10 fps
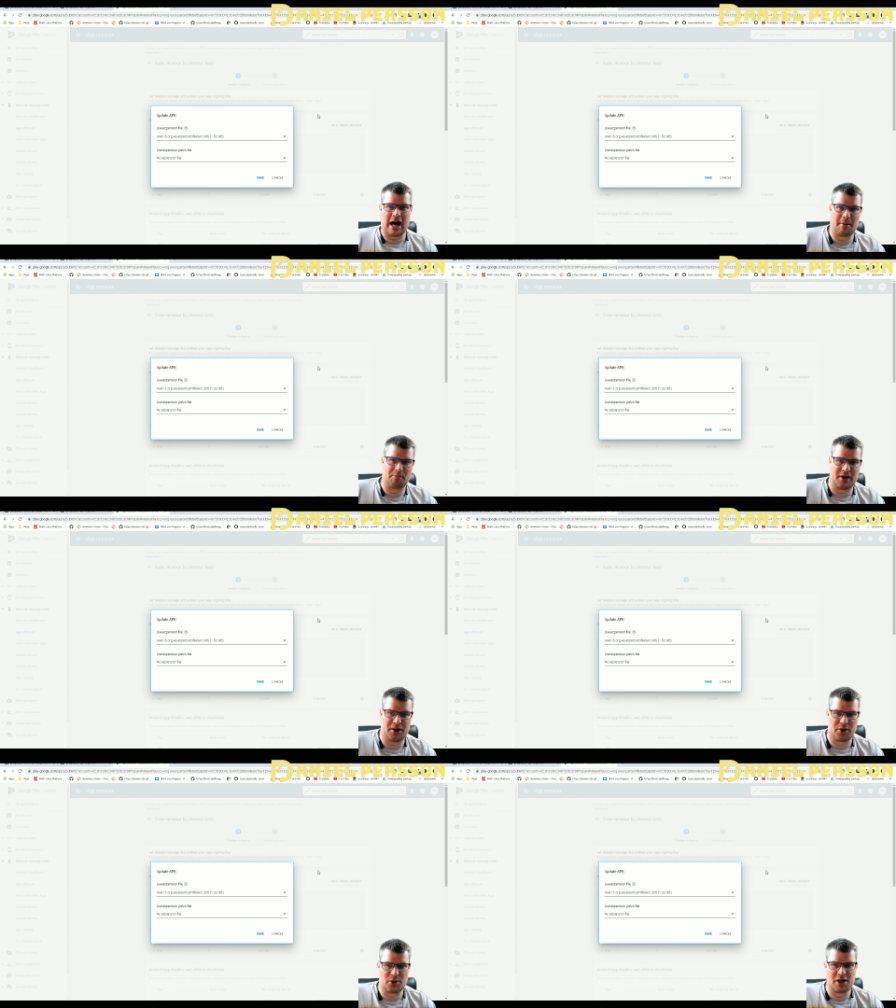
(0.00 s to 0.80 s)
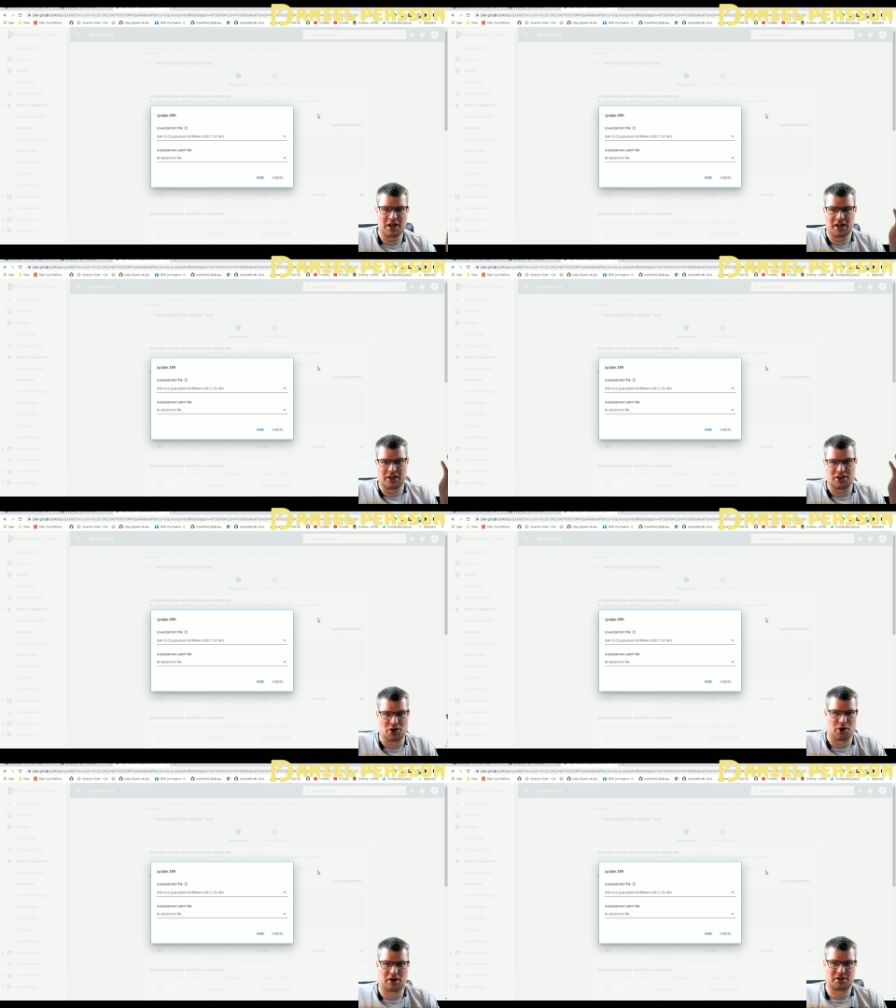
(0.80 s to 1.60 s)
upload
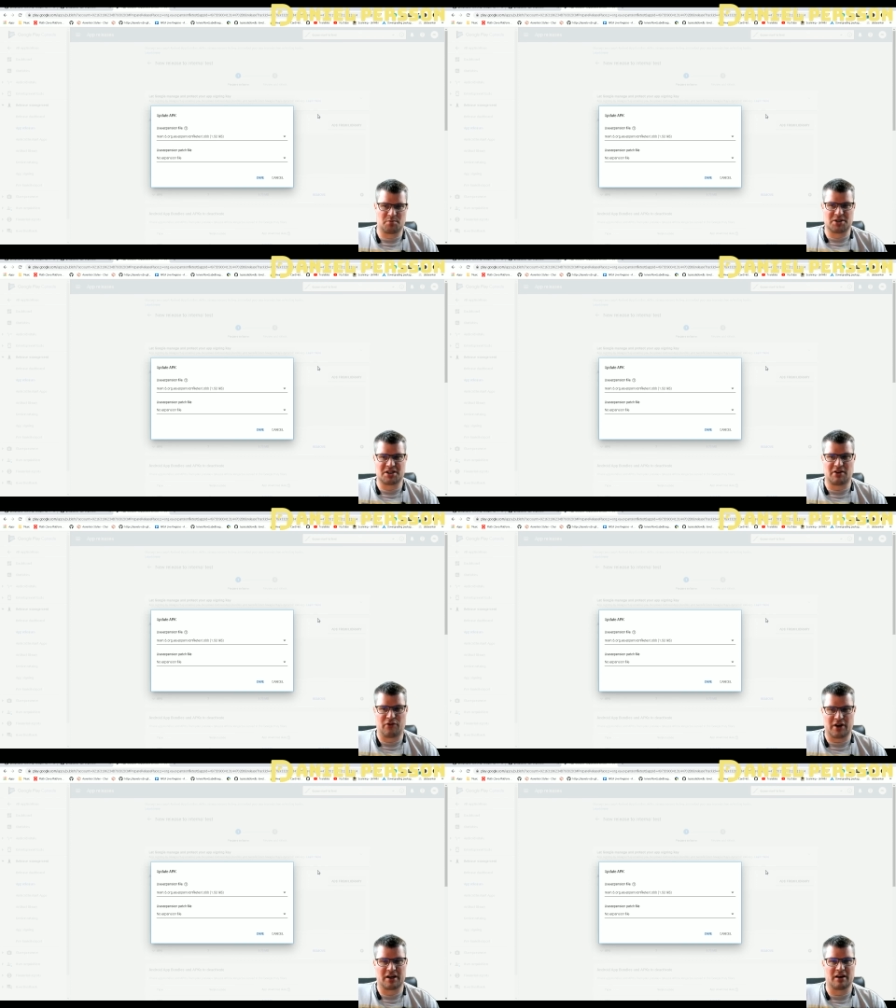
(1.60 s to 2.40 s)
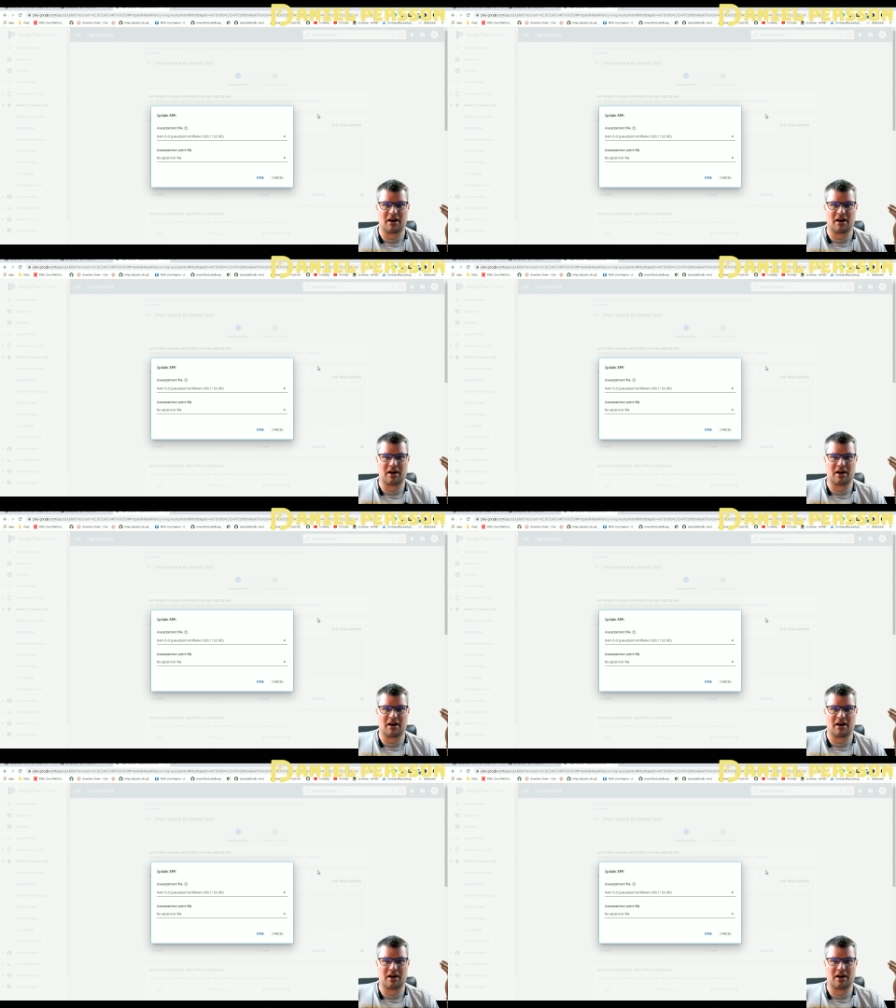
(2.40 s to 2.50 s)
your specific